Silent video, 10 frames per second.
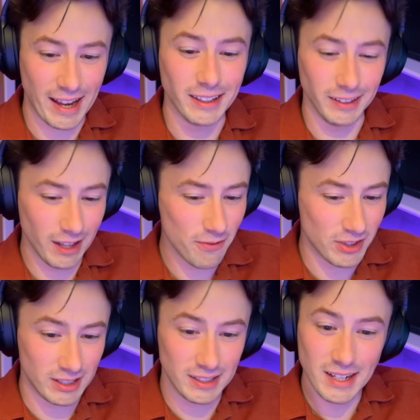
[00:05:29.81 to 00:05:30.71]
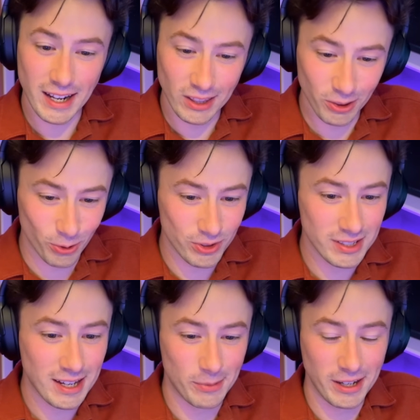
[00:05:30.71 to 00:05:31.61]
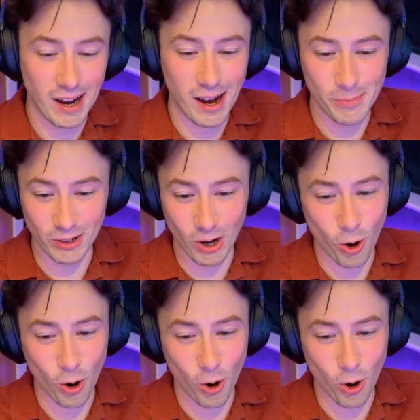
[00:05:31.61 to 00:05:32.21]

I love the night thorns coming up and